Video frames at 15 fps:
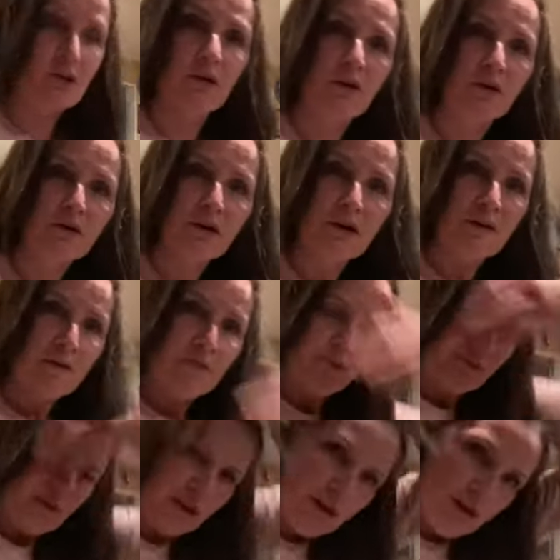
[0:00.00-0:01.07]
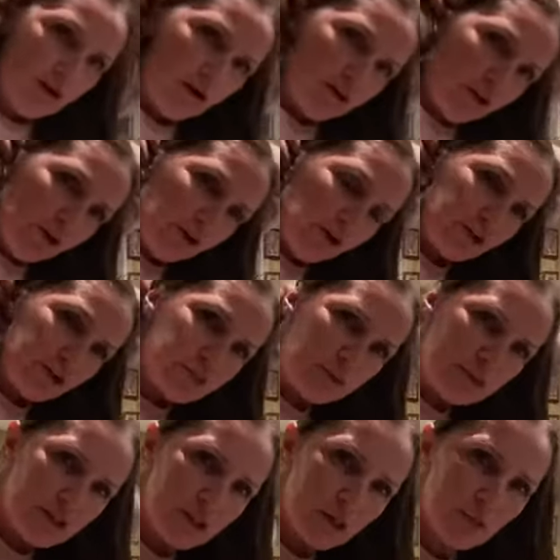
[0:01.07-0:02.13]
gone. I don't
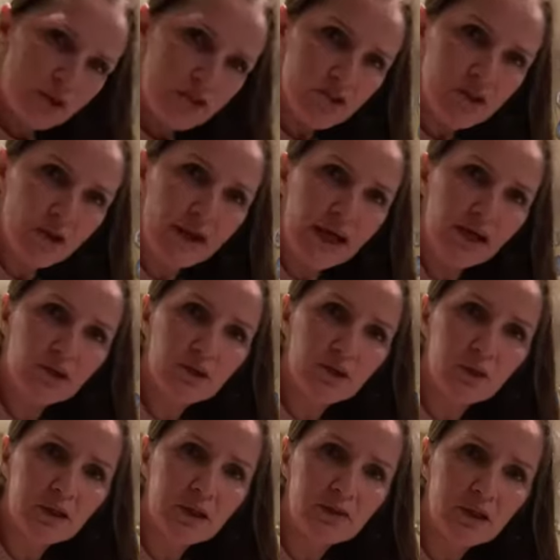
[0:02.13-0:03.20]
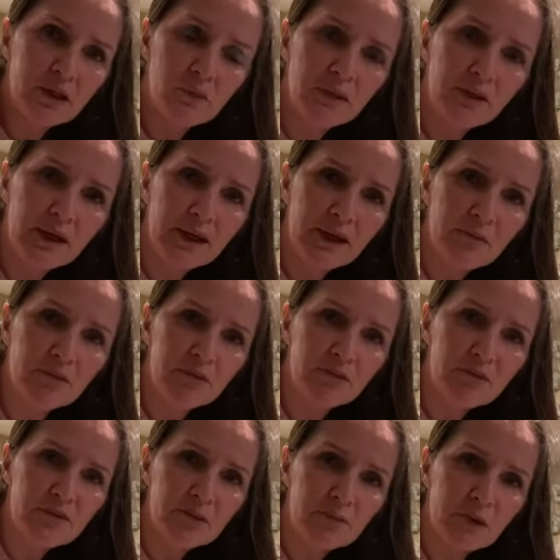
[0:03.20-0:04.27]
expect anyone to know how to do anything when they come to
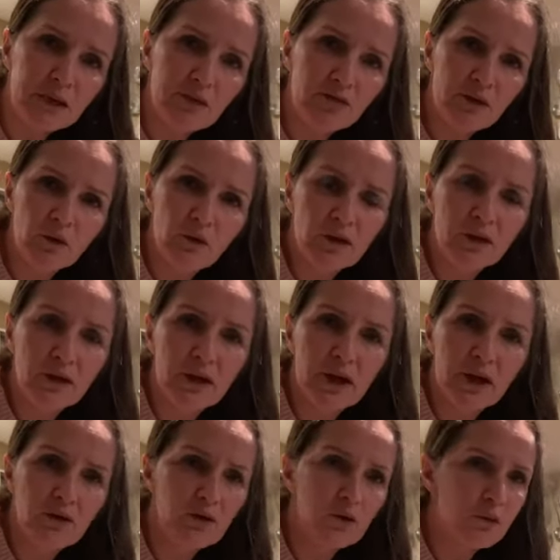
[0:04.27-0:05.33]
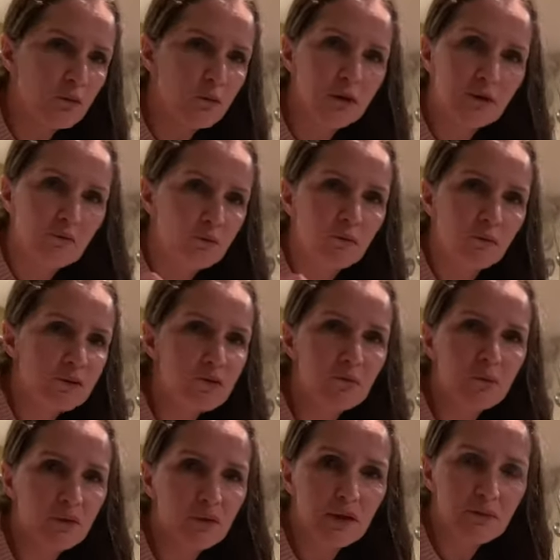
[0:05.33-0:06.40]
visit me. If they already know how to do it, well, what's the
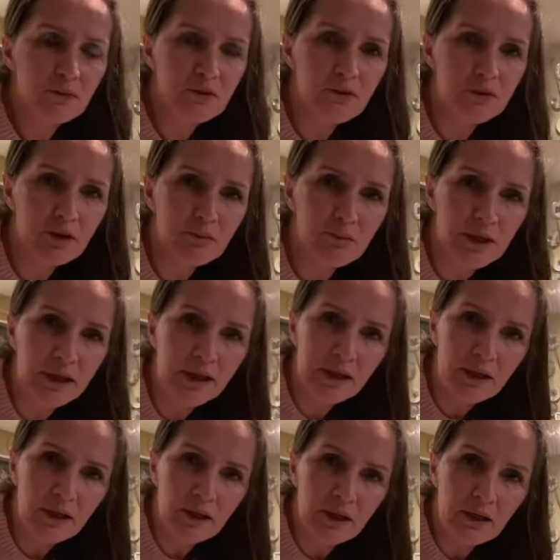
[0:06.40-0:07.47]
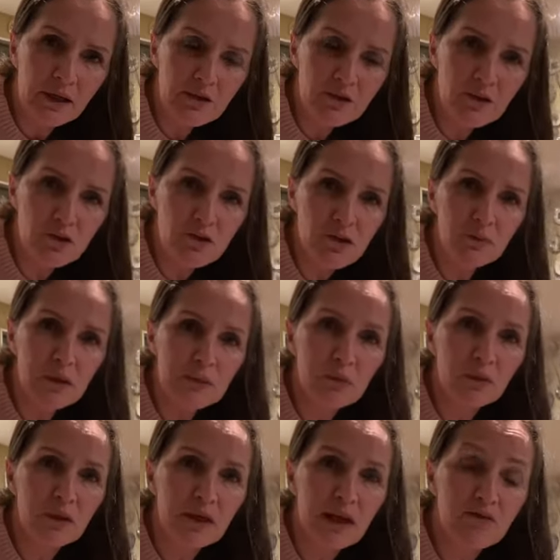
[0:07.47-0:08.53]
point of coming and seeing me? It's usually
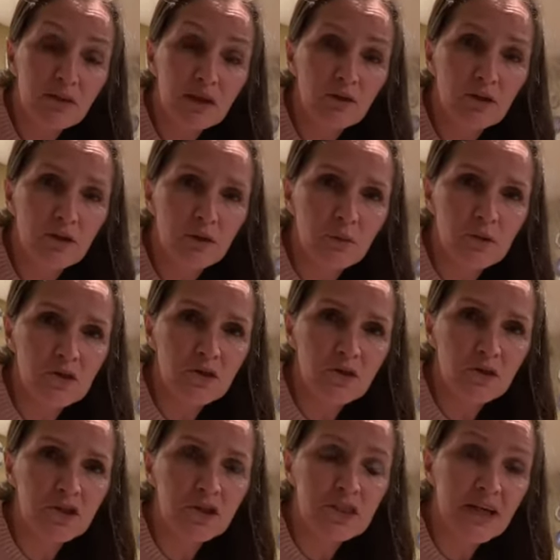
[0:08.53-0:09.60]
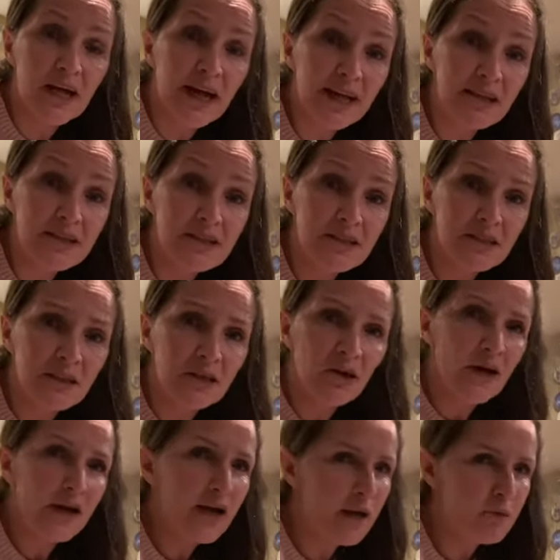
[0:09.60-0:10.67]
people that haven't had the opportunity to hunt.
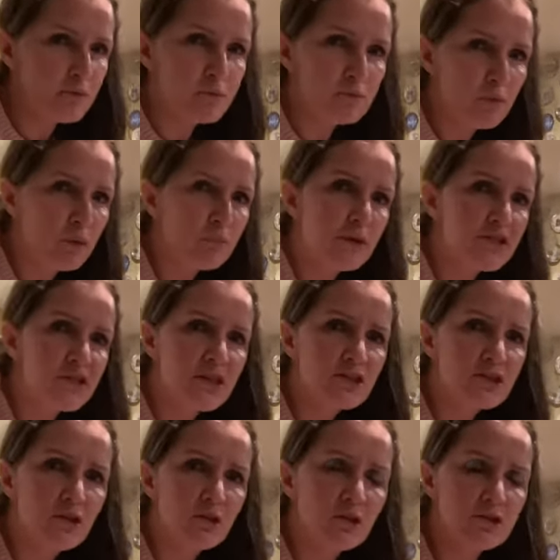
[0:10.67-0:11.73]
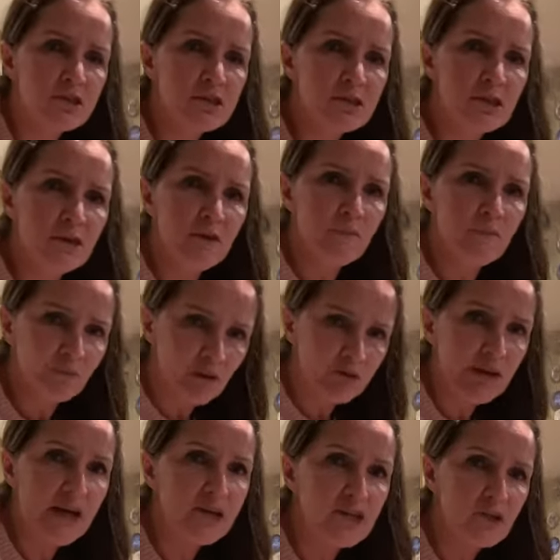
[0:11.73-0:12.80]
I can't put my TikToks
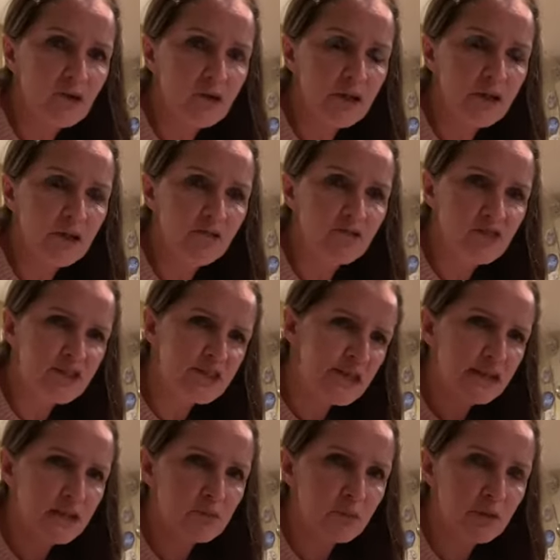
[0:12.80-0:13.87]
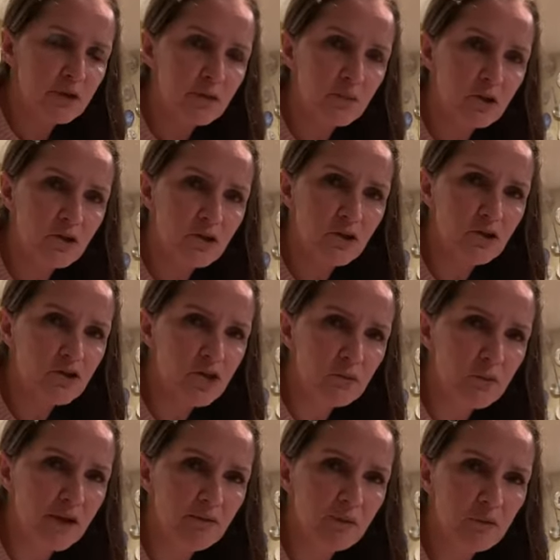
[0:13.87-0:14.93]
of hunting on here. I've started putting them on
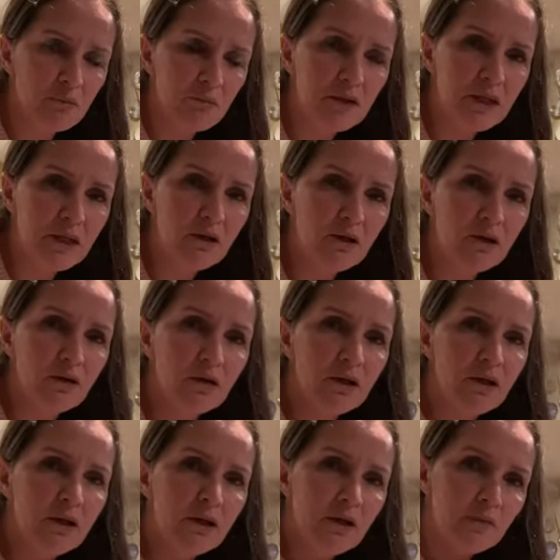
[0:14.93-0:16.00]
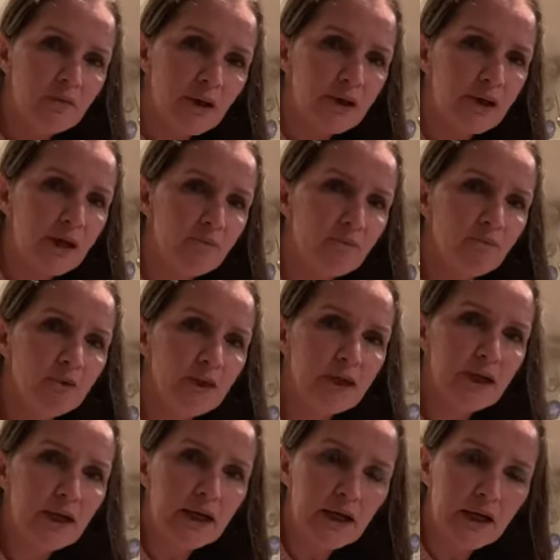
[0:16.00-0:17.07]
YouTube. I haven't put many on, but
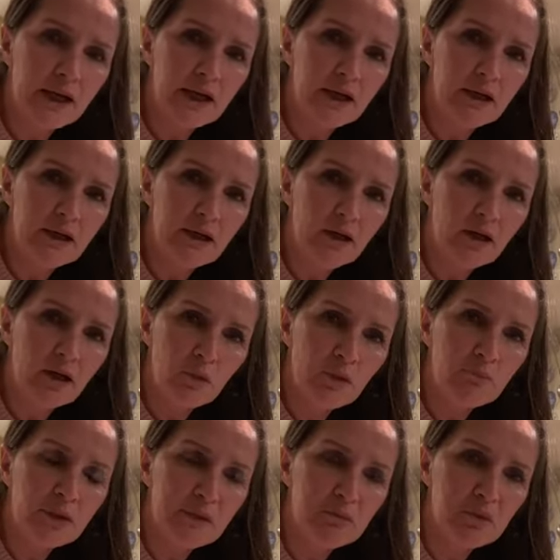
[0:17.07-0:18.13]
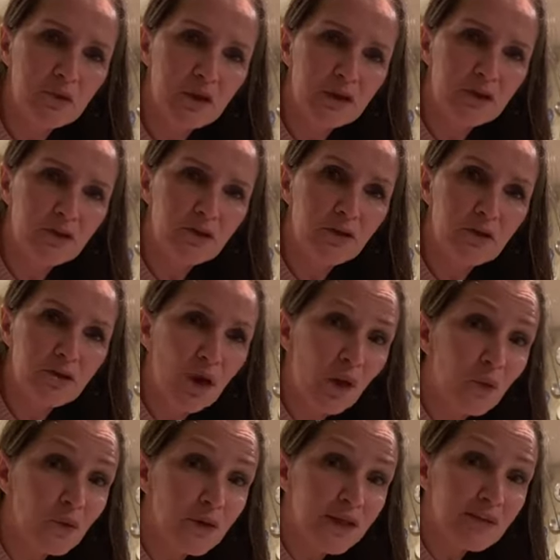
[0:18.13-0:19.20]
I want people that
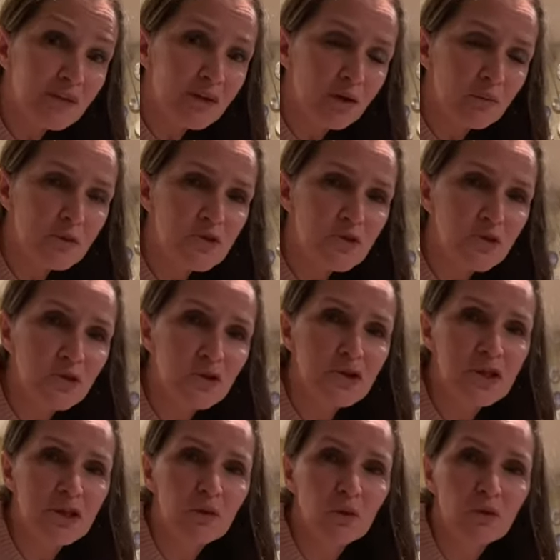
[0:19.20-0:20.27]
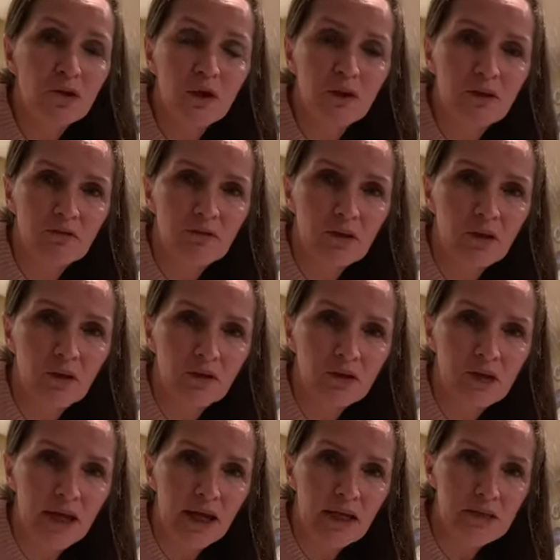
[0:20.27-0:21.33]
don't get the opportunity or don't have the
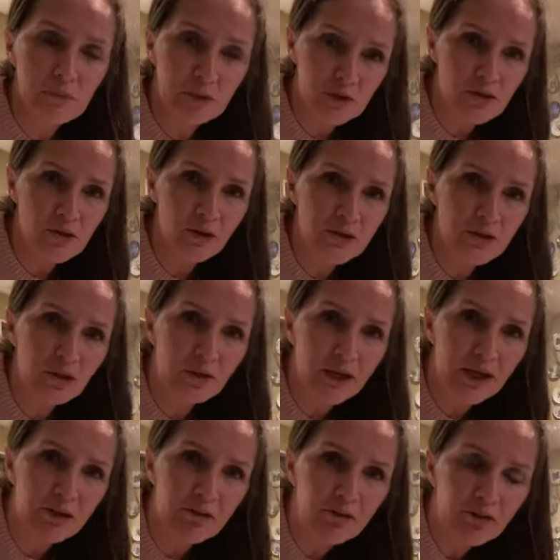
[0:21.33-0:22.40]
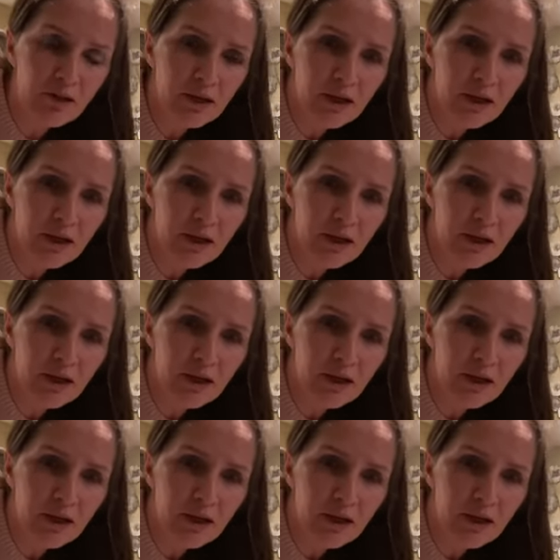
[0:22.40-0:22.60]
contacts, because I do have.